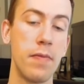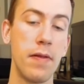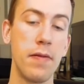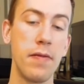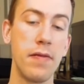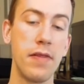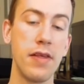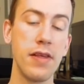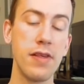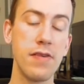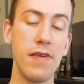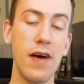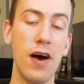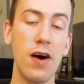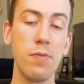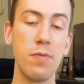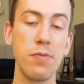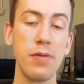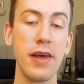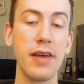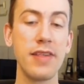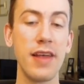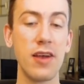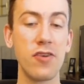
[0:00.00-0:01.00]
this Foul
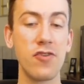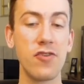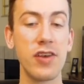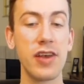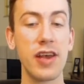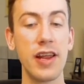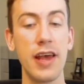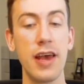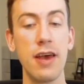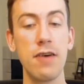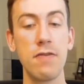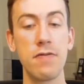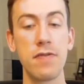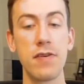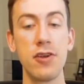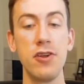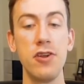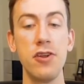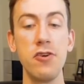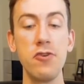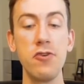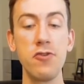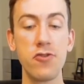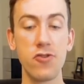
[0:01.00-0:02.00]
Play is actually going to hit for
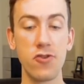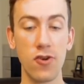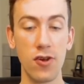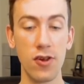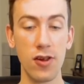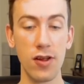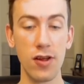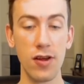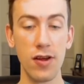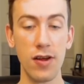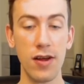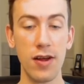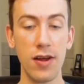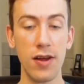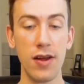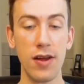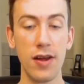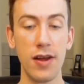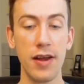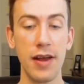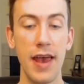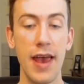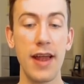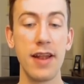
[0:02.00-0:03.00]
neutral,
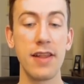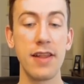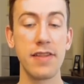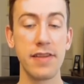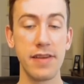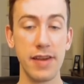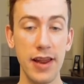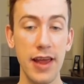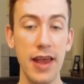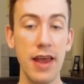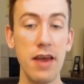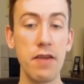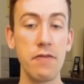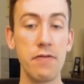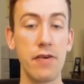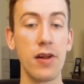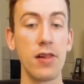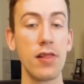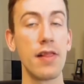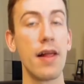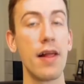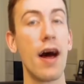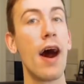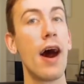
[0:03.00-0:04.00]
and it's going to hit for a
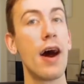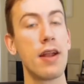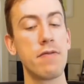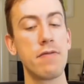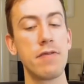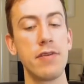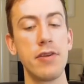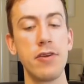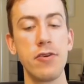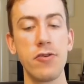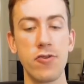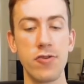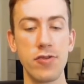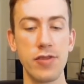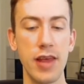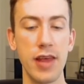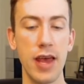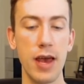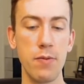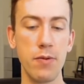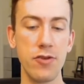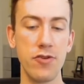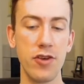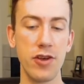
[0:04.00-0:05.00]
lot of neutral
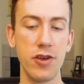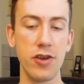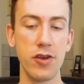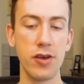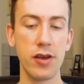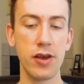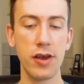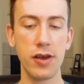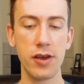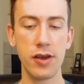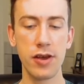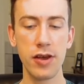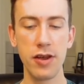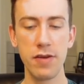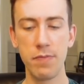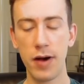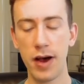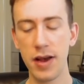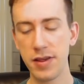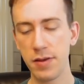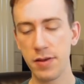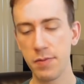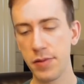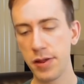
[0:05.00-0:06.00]
damage. I could have
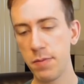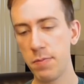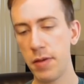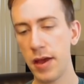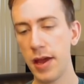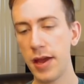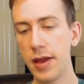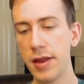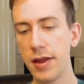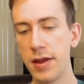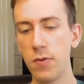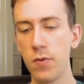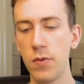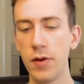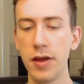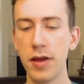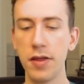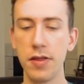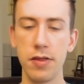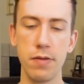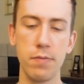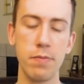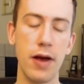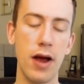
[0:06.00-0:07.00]
possibly baited
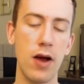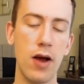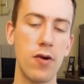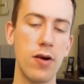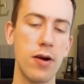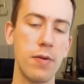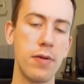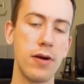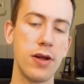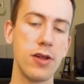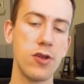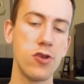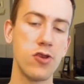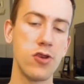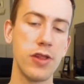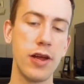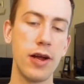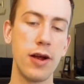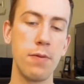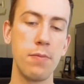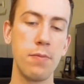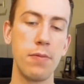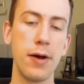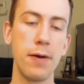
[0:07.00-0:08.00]
with Power Up Punch
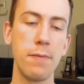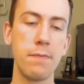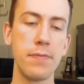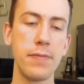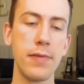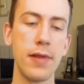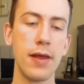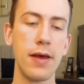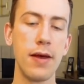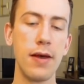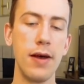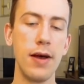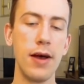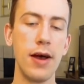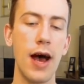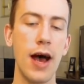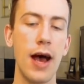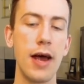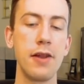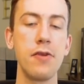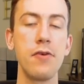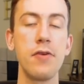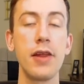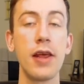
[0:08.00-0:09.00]
there, but
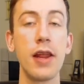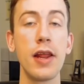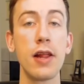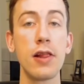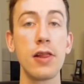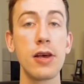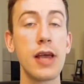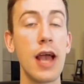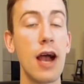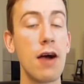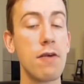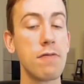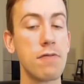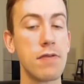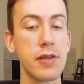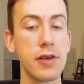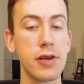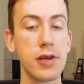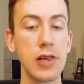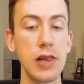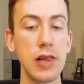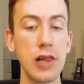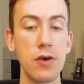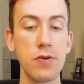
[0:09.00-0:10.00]
I do need to look out for the
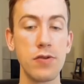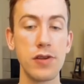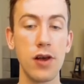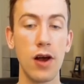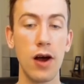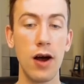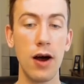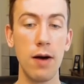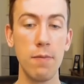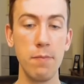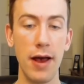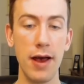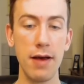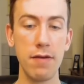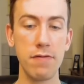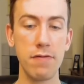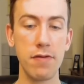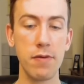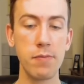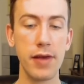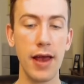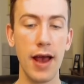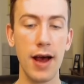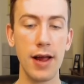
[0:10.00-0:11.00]
close combat
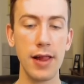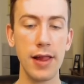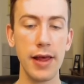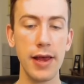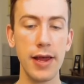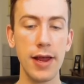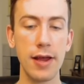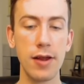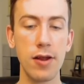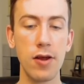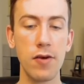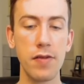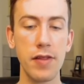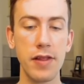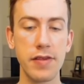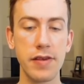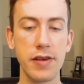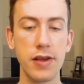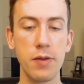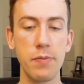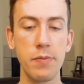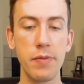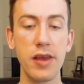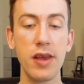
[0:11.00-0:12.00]
from Gallade. I know that's
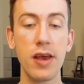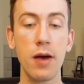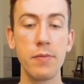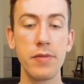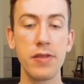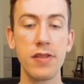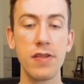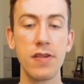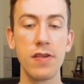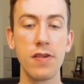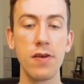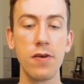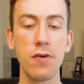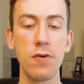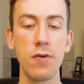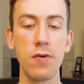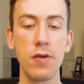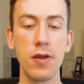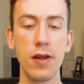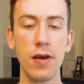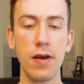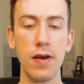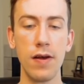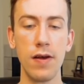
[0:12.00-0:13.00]
going to be coming soon,